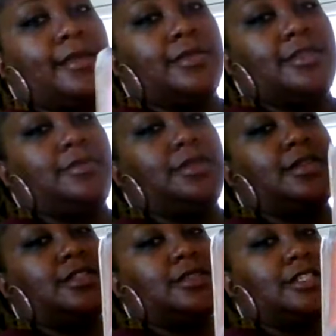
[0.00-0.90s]
Something
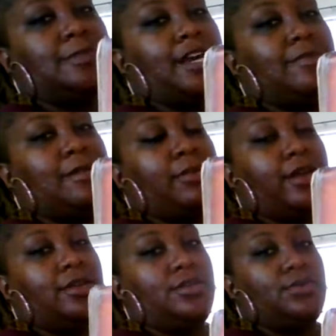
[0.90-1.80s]
is, is about to be
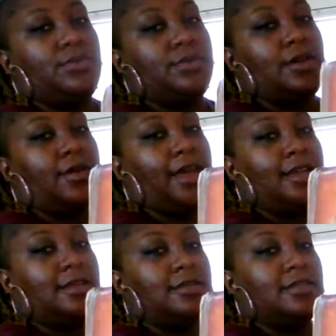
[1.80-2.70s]
brand new,
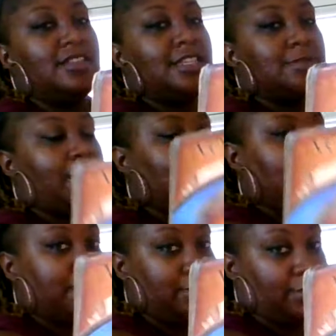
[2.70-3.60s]
okay? It's about to
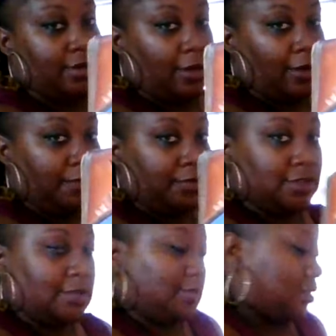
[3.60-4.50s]
be blowing up.
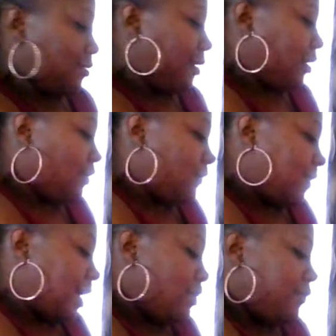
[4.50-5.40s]
Something's about to go
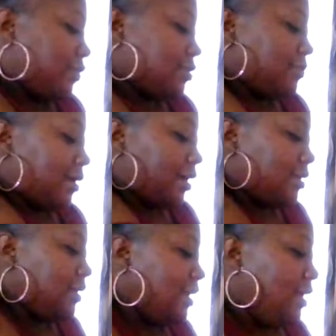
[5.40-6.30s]
viral for
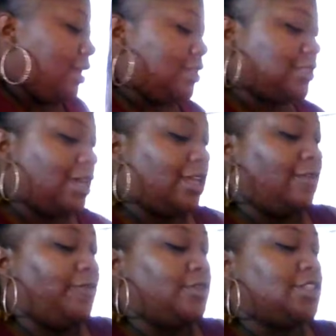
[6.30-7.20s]
somebody and it's
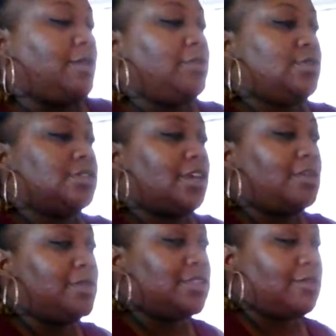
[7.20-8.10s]
like for some of you, it's
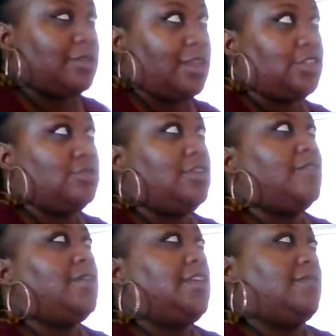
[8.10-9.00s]
gonna be something that you
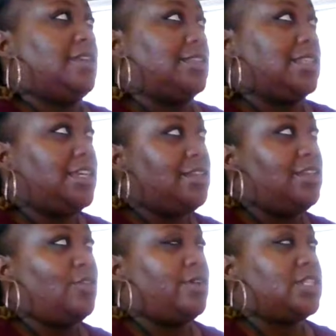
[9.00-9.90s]
never even
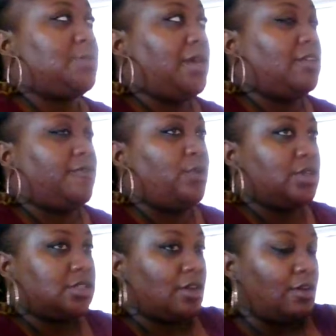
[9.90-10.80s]
intended or expected for
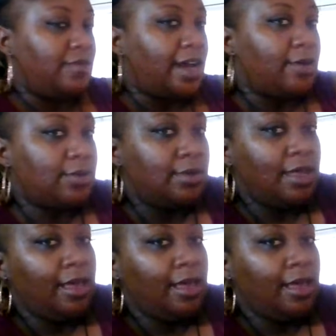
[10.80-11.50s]
it to go viral,